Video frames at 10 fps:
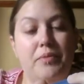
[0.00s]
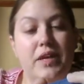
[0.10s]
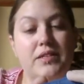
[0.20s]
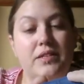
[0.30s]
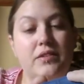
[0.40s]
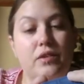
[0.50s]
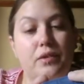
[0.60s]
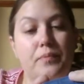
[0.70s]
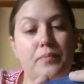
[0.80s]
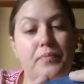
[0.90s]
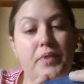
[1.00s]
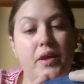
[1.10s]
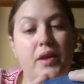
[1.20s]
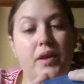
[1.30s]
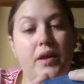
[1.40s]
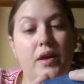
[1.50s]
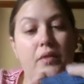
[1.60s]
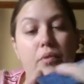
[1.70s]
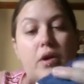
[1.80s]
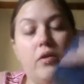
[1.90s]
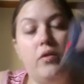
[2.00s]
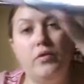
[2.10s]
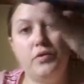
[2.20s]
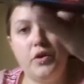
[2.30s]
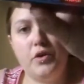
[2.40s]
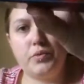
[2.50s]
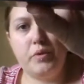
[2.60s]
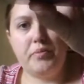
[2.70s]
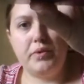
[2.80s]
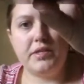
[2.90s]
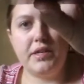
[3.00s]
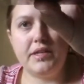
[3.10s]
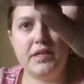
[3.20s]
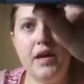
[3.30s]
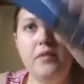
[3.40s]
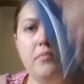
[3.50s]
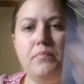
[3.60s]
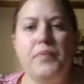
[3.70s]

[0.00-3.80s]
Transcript: Bless his heart. And we are on 3.6 again.